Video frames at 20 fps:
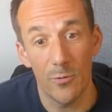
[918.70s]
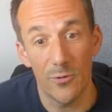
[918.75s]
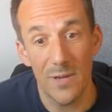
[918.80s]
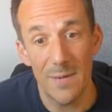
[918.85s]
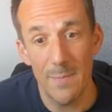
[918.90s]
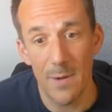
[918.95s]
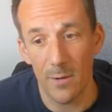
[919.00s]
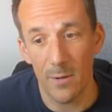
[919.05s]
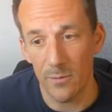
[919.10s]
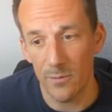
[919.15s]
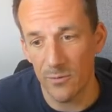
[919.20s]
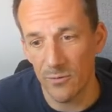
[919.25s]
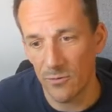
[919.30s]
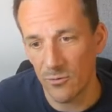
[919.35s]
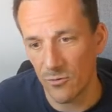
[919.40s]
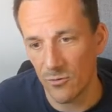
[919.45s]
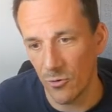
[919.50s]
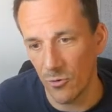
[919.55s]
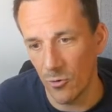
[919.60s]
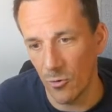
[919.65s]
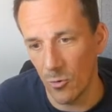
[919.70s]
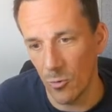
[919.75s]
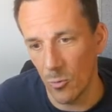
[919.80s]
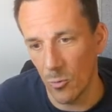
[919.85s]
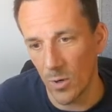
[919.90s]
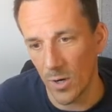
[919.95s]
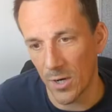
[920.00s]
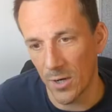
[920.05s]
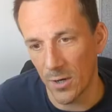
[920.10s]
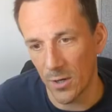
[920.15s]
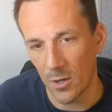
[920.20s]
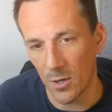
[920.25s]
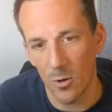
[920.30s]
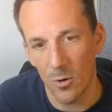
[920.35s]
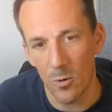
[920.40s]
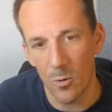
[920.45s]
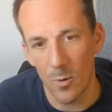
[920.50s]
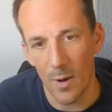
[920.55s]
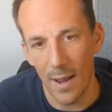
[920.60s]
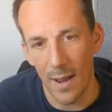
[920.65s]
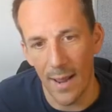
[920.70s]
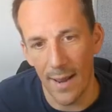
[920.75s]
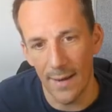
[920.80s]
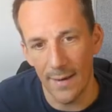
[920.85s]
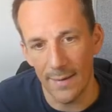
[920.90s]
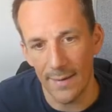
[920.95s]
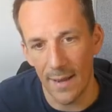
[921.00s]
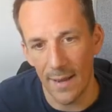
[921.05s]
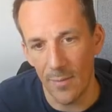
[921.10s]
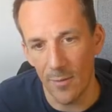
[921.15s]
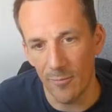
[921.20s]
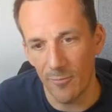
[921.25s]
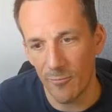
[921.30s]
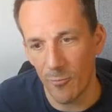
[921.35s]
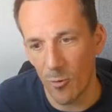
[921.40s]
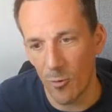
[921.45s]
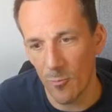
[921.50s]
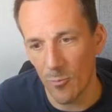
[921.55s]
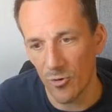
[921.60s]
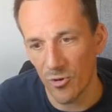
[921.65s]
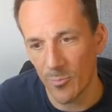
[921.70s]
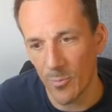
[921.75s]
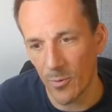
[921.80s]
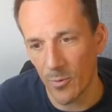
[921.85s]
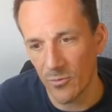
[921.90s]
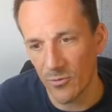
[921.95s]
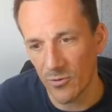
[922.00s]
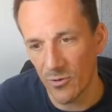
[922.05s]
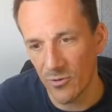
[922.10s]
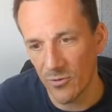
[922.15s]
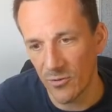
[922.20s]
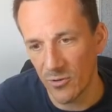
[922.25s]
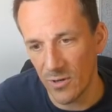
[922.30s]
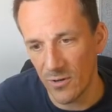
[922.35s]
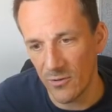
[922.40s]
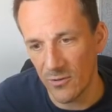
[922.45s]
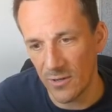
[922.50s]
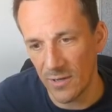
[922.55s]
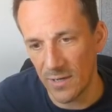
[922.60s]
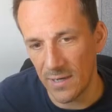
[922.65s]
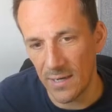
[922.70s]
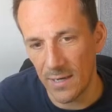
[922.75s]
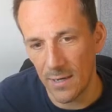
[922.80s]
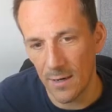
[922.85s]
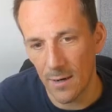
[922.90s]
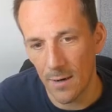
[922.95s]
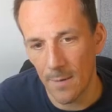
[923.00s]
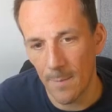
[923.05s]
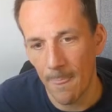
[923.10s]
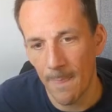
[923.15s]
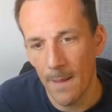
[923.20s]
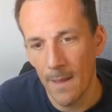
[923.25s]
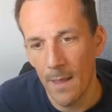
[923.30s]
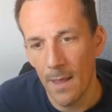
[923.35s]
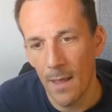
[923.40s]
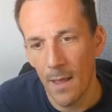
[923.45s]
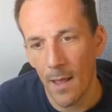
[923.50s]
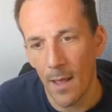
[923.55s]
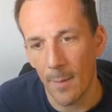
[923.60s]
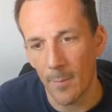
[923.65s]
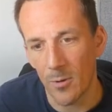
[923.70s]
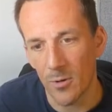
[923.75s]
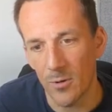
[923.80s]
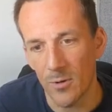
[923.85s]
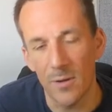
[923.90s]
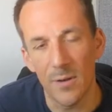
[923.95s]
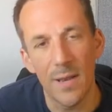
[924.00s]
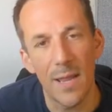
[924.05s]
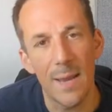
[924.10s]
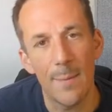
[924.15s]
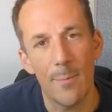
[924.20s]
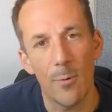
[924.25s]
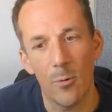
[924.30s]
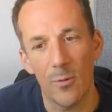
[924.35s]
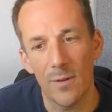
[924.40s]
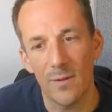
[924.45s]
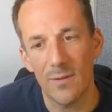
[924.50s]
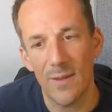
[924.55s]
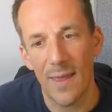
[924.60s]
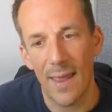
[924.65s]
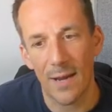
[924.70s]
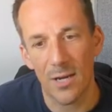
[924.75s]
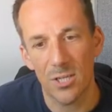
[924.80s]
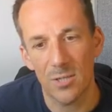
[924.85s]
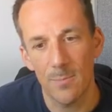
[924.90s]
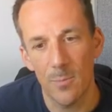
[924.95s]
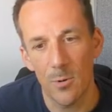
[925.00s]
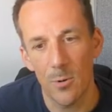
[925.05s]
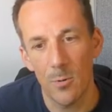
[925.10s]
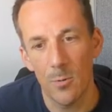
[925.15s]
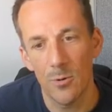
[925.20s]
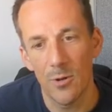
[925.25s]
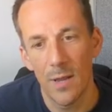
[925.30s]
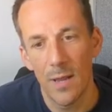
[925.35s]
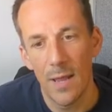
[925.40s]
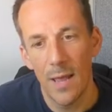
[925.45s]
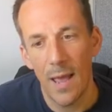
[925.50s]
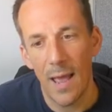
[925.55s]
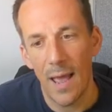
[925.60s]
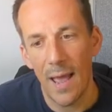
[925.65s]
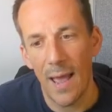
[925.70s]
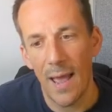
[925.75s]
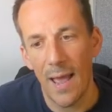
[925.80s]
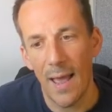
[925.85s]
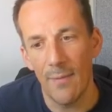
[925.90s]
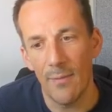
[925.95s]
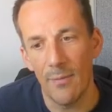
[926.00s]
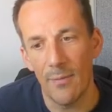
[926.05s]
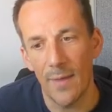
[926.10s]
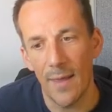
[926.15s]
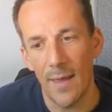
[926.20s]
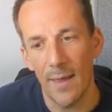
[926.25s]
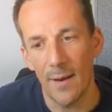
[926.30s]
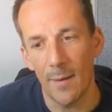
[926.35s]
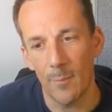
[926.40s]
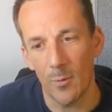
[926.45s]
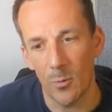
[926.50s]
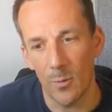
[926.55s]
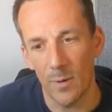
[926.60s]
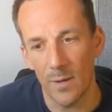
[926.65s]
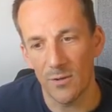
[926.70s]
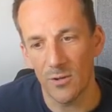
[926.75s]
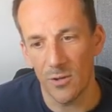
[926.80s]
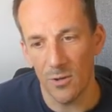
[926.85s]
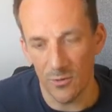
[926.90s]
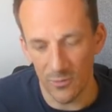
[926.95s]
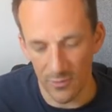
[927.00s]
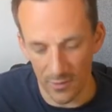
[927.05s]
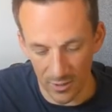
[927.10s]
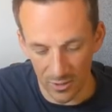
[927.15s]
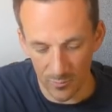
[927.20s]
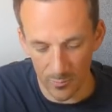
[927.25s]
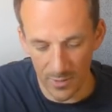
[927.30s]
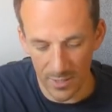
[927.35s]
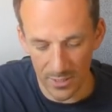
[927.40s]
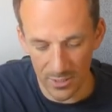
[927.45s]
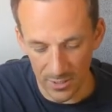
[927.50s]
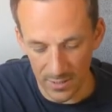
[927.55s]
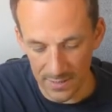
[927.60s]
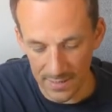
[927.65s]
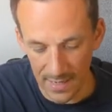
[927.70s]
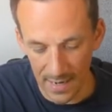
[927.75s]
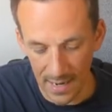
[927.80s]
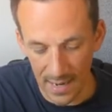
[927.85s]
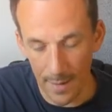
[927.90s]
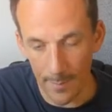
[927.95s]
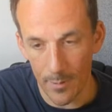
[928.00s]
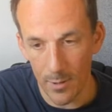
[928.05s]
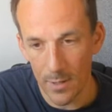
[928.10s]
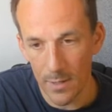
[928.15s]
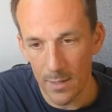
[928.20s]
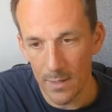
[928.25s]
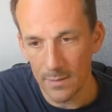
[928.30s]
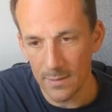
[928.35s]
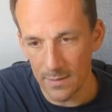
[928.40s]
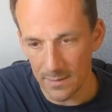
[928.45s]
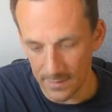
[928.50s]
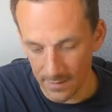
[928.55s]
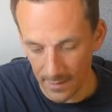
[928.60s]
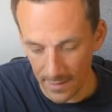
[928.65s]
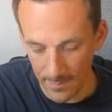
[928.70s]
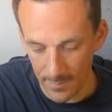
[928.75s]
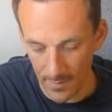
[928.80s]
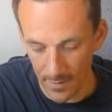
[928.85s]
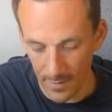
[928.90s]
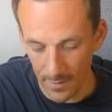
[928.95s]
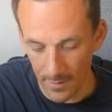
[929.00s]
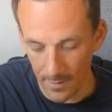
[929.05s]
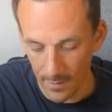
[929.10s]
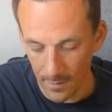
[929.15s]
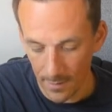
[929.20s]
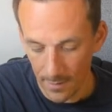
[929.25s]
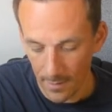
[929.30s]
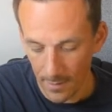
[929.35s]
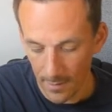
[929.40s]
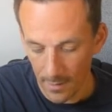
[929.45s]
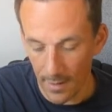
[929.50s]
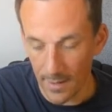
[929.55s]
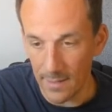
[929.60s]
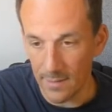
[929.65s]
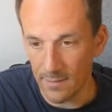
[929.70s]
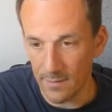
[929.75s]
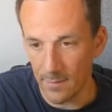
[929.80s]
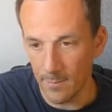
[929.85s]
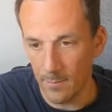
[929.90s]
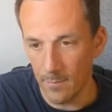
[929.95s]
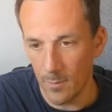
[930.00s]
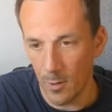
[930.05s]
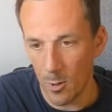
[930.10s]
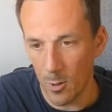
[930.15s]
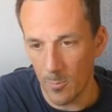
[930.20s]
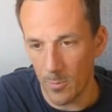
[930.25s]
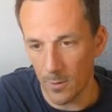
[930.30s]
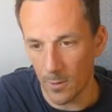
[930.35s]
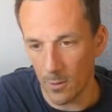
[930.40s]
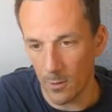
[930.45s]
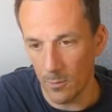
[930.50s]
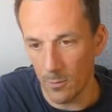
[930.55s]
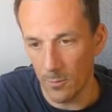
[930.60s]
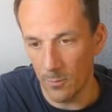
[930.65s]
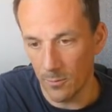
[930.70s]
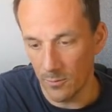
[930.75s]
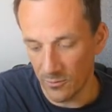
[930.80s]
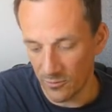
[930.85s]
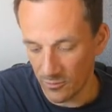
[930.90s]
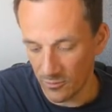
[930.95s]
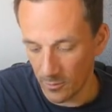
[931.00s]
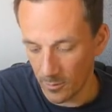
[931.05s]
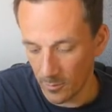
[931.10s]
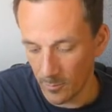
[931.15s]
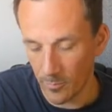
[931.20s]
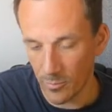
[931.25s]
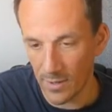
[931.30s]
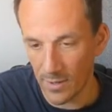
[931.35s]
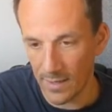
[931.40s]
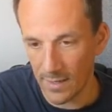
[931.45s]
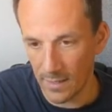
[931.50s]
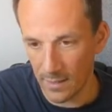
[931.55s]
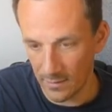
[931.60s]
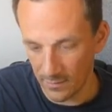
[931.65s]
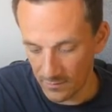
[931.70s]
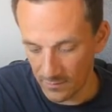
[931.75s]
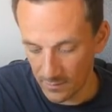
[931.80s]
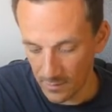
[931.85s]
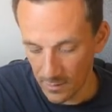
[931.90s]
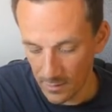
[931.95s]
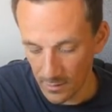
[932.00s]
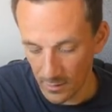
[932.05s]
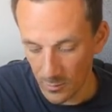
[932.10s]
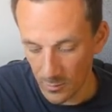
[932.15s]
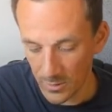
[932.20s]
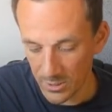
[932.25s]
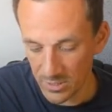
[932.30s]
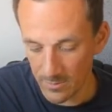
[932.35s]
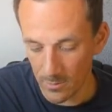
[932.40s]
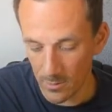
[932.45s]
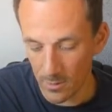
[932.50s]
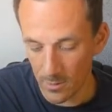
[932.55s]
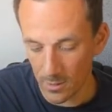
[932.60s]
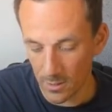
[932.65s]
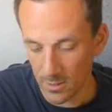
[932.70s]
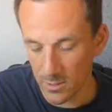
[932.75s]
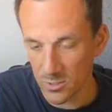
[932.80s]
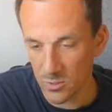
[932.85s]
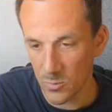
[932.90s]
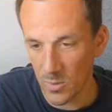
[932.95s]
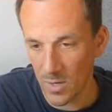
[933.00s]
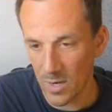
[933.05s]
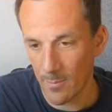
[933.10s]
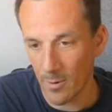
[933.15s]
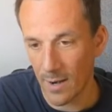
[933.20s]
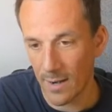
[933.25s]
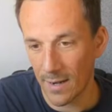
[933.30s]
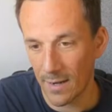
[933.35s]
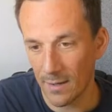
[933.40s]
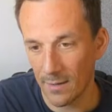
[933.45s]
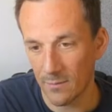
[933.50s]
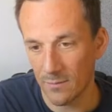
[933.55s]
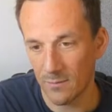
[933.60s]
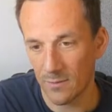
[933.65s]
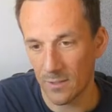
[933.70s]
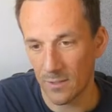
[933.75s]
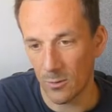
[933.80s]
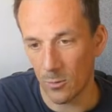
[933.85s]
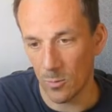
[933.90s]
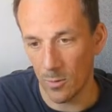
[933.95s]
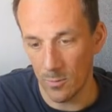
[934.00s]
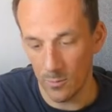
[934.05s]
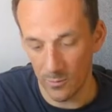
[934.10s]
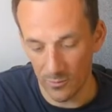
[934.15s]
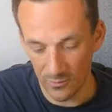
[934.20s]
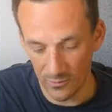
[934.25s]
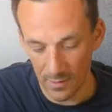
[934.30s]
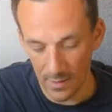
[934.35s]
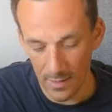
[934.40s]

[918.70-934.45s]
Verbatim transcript: emails. So we're going to go and get the form responses that you see here. I'm going to enable the text mode, and then I'm going to use the expression tab to type in item, open, close, brackets, the question mark, square brackets, single quotes,